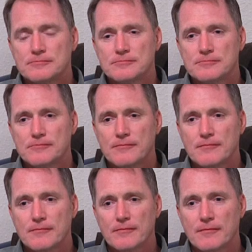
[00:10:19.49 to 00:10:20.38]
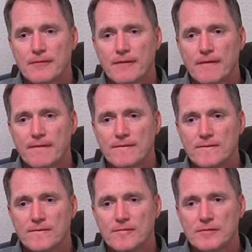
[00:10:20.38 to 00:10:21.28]
So I look at that as 1 Peter
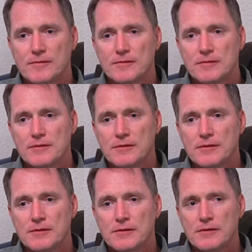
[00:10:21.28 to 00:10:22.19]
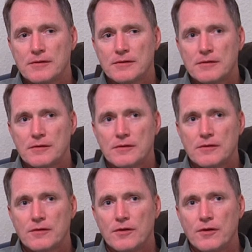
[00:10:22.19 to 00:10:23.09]
3. I didn't live in an understanding way.
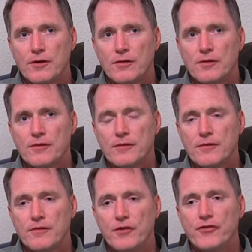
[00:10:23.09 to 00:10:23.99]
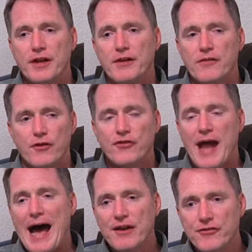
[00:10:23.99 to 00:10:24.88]
I didn't. There's an, there's an
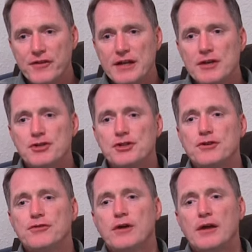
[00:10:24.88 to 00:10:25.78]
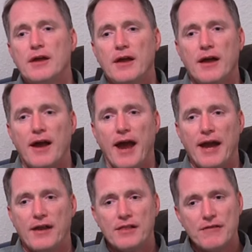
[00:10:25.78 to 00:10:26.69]
honesty issue
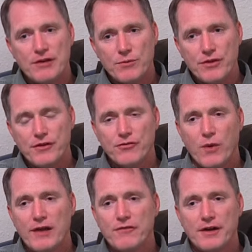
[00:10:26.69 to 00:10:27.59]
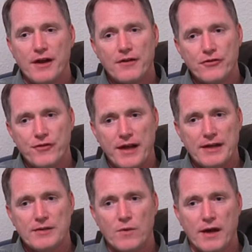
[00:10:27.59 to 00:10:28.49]
and a living with his wife in an
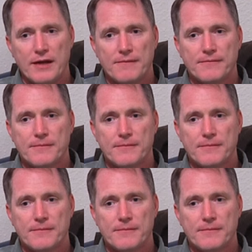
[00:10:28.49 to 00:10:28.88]
understanding way.